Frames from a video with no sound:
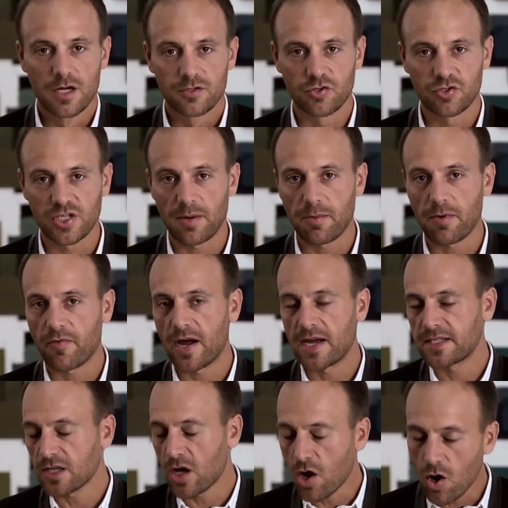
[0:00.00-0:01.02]
To
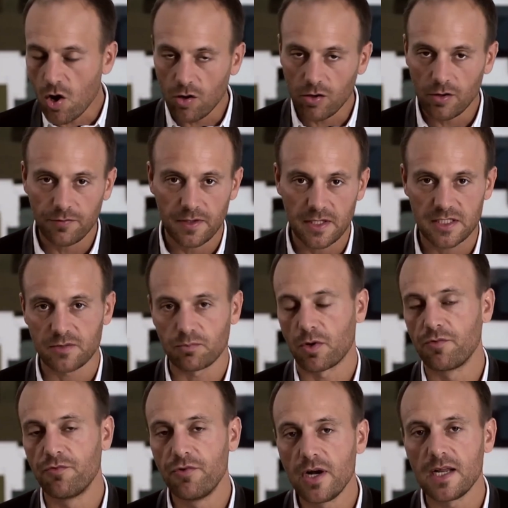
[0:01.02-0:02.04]
summarize all of this,
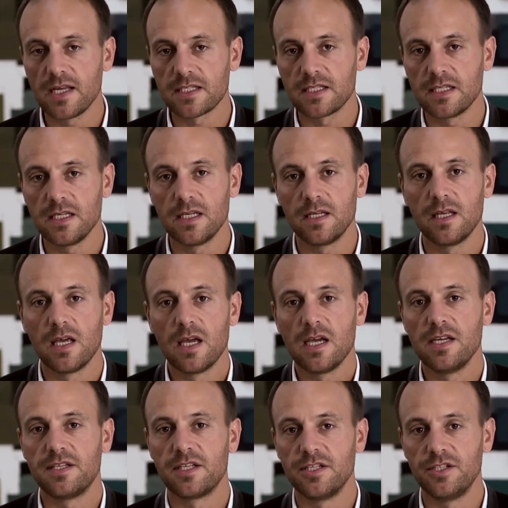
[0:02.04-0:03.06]
what really is needed
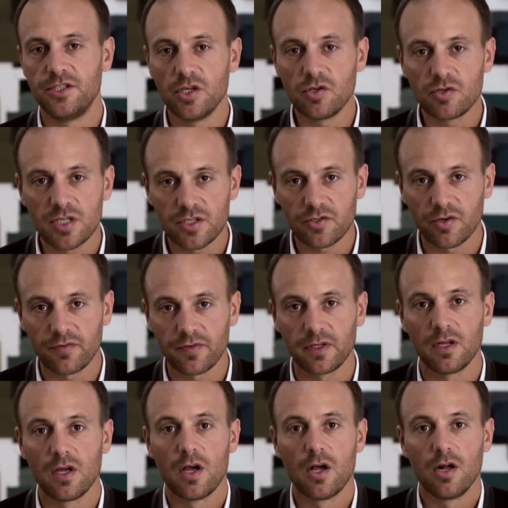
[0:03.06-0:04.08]
is a
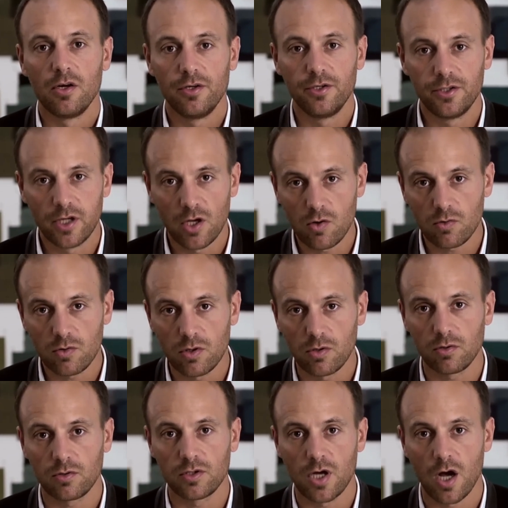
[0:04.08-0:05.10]
user-driven,
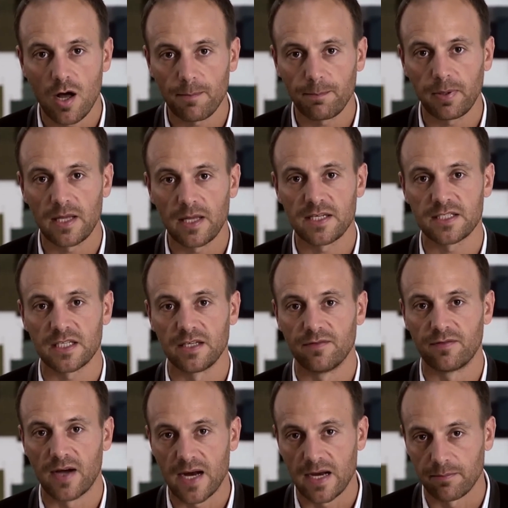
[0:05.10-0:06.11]
local, complex
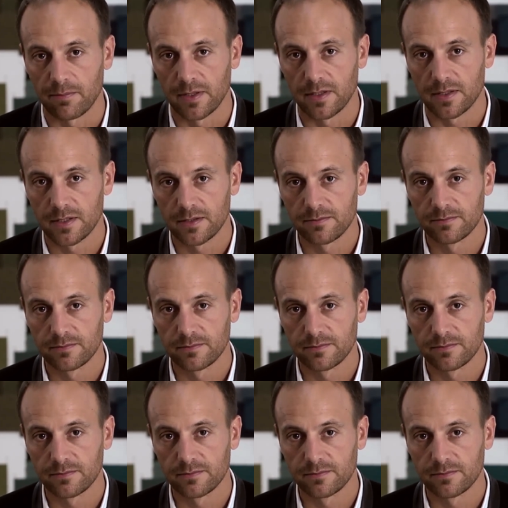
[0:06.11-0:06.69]
environment.